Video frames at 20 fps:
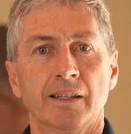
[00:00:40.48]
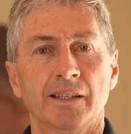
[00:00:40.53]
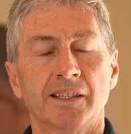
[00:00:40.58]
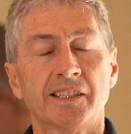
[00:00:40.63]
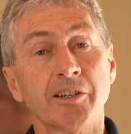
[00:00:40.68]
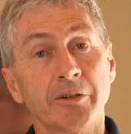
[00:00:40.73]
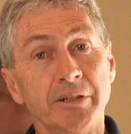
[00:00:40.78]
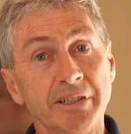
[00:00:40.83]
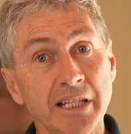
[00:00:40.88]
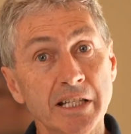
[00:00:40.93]

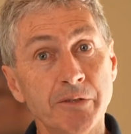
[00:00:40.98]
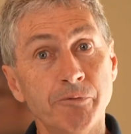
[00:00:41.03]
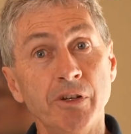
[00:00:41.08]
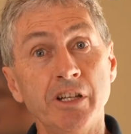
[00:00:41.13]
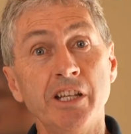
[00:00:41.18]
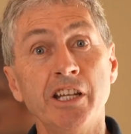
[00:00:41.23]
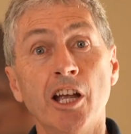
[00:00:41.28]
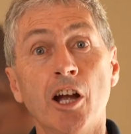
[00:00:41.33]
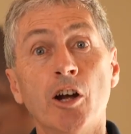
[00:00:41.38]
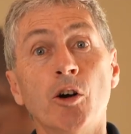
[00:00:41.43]
So in this
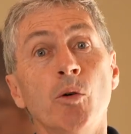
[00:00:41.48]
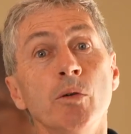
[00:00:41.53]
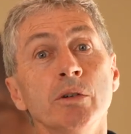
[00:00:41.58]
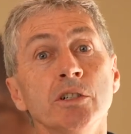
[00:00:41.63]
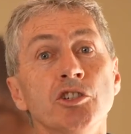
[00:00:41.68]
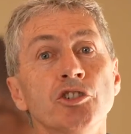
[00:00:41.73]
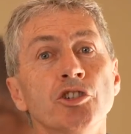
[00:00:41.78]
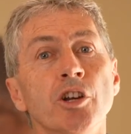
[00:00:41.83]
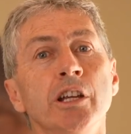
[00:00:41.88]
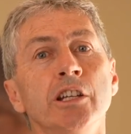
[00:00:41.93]
video, I want
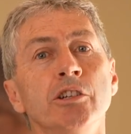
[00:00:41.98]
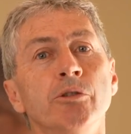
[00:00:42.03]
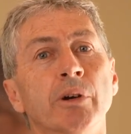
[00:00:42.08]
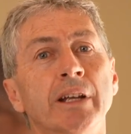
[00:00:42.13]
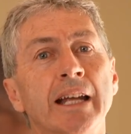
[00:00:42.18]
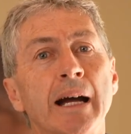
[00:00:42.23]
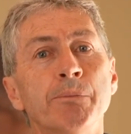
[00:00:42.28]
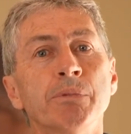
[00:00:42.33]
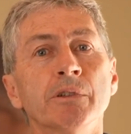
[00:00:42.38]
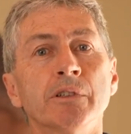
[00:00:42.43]
to show you a
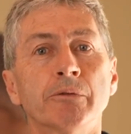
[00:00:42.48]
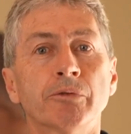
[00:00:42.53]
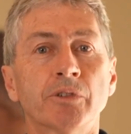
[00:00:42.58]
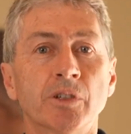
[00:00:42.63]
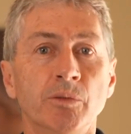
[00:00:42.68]
couple of